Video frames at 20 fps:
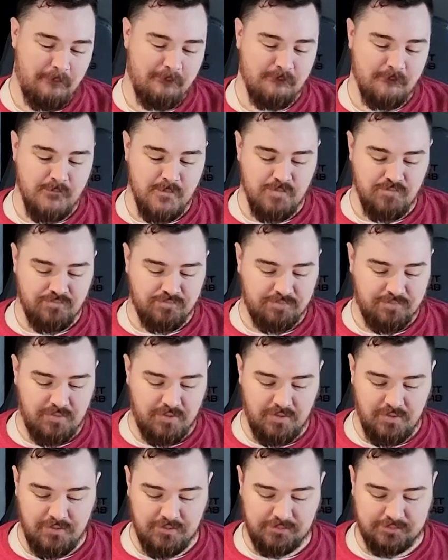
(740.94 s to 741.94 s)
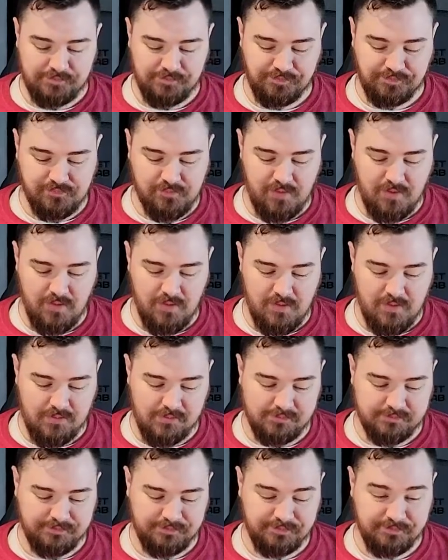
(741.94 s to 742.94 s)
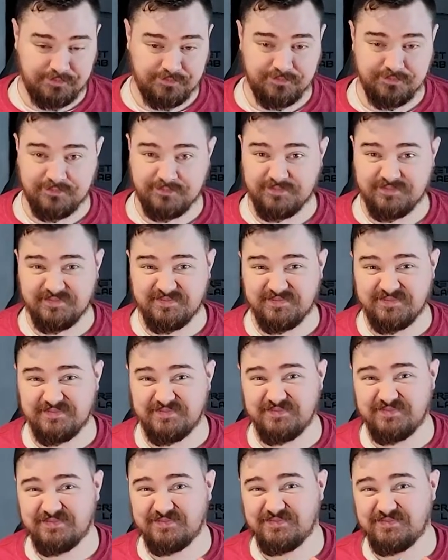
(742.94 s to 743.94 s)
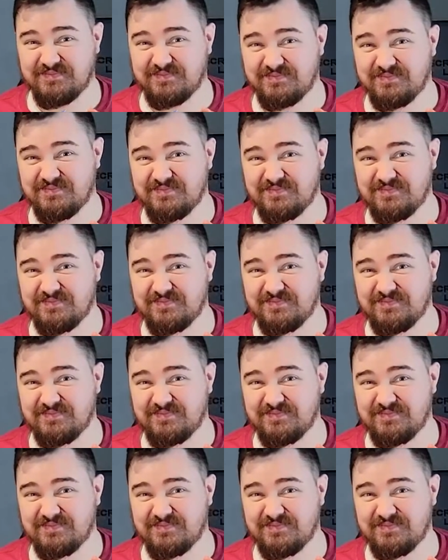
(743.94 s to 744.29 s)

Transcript: [no speech]